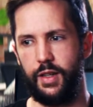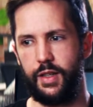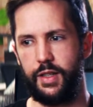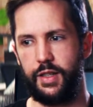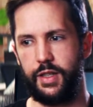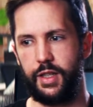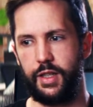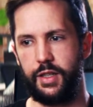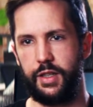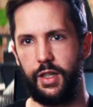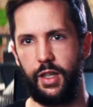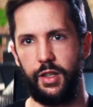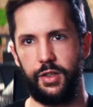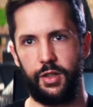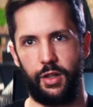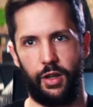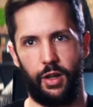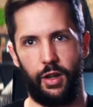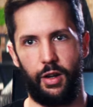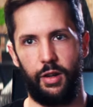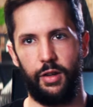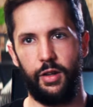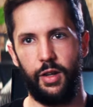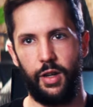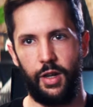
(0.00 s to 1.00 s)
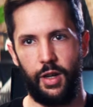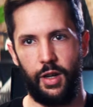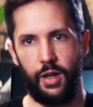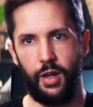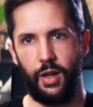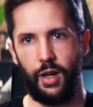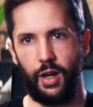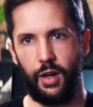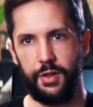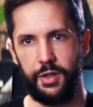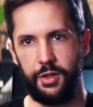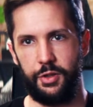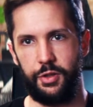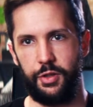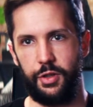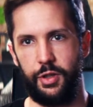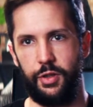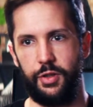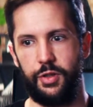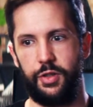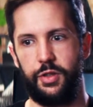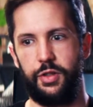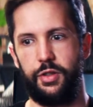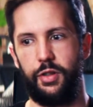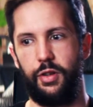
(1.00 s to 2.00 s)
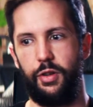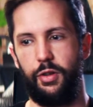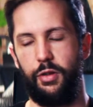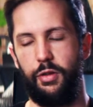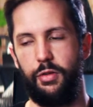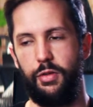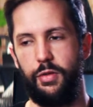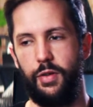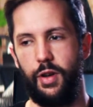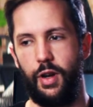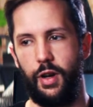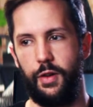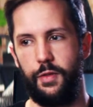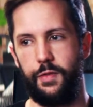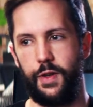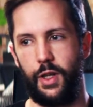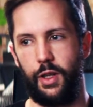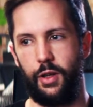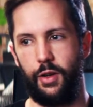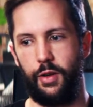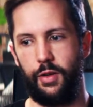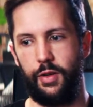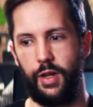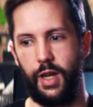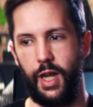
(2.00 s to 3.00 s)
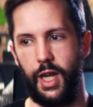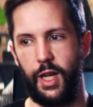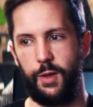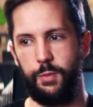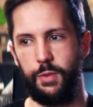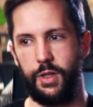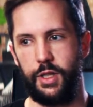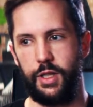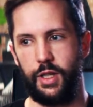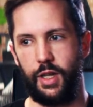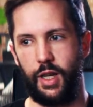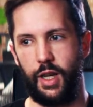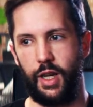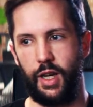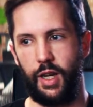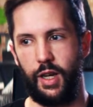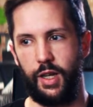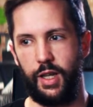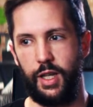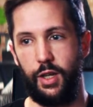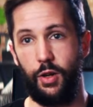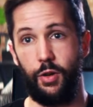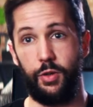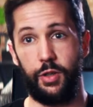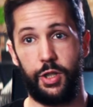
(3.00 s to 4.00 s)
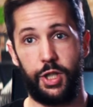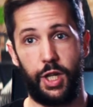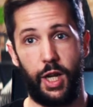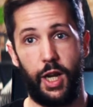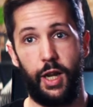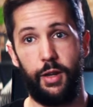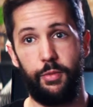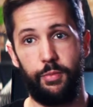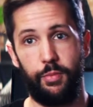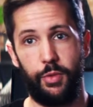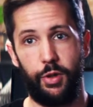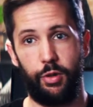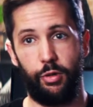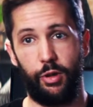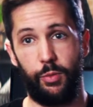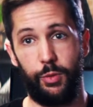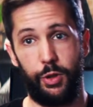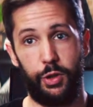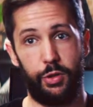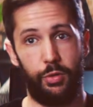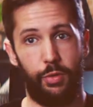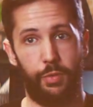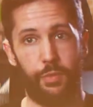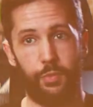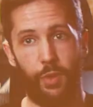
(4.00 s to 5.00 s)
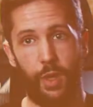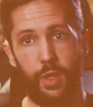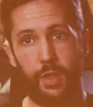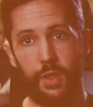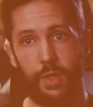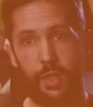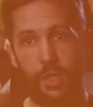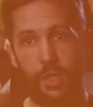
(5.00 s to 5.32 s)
6 years ago, I was introduced to a fellow named Ihon Chan through a mutual friend.